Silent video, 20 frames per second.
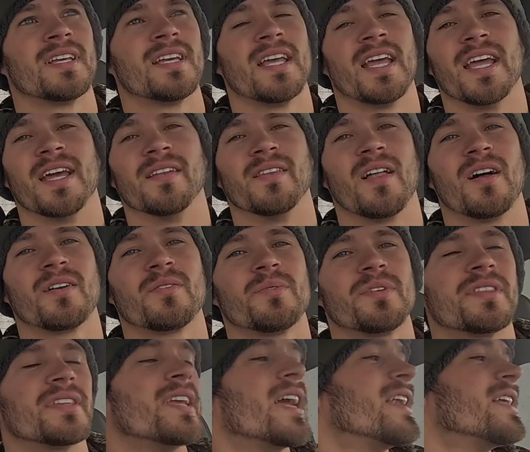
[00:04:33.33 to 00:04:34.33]
And along
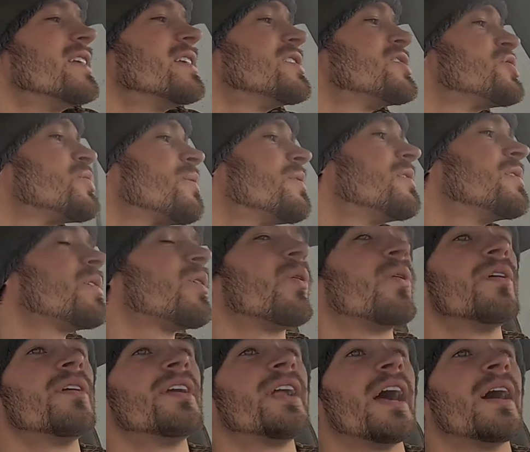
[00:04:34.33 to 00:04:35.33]
with getting a shorter
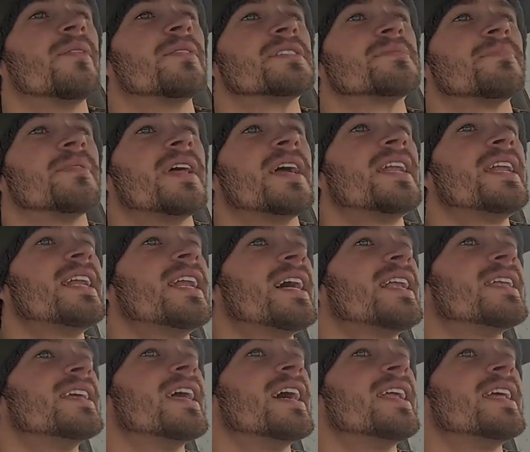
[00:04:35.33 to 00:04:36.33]
cord, I was planning on
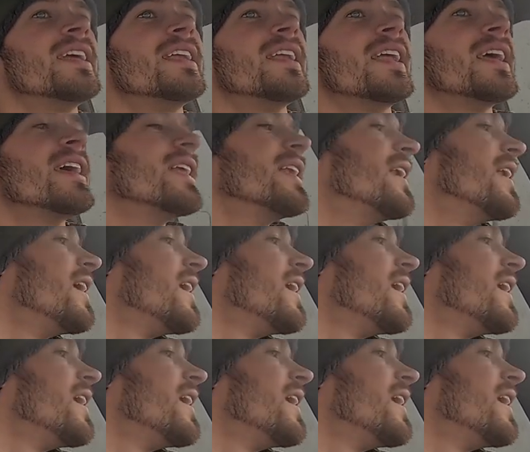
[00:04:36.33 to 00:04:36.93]
getting an